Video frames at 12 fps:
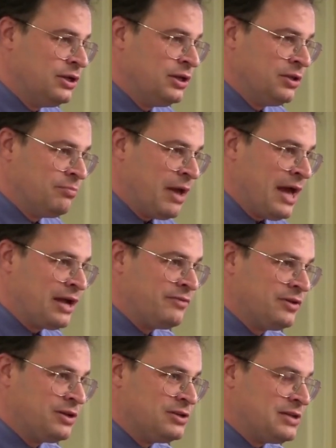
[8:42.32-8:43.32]
in the back
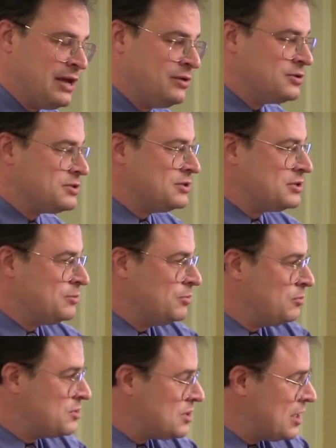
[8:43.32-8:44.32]
of a container system
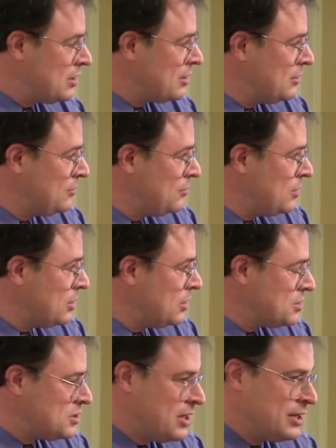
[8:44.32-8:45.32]
and sent to
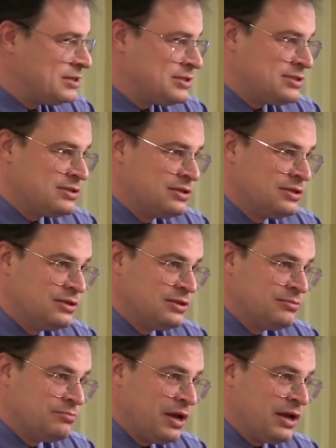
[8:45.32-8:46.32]
uh, sites
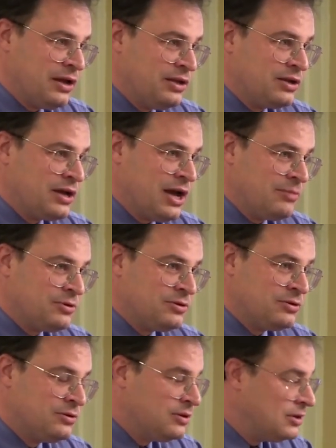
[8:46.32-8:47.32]
by
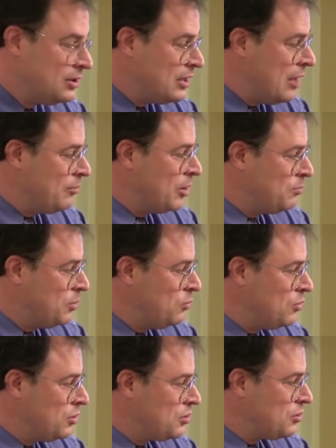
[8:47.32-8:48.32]
helicopter, that might be
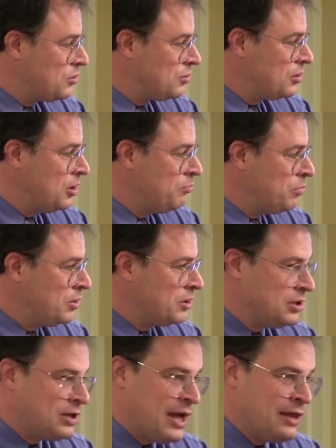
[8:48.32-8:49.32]
worth a
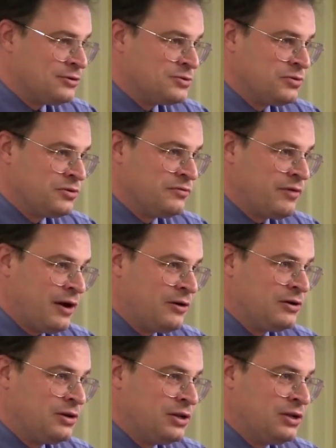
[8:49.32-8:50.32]
billion dollars worth of
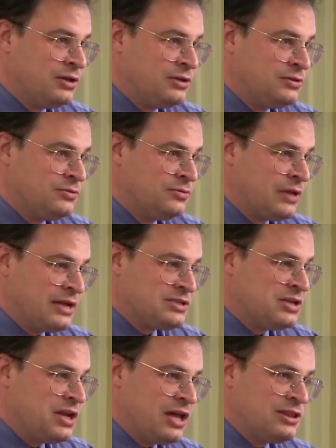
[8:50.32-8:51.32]
R&D to,
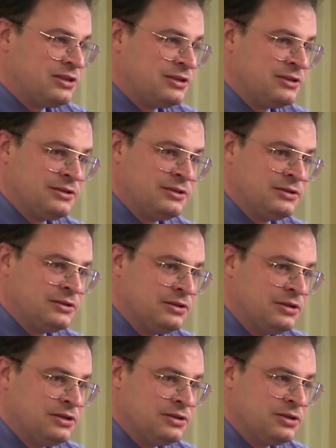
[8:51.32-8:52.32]
that's nothing to,
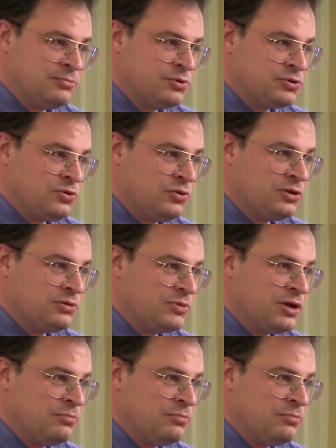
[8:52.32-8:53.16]
to petroleum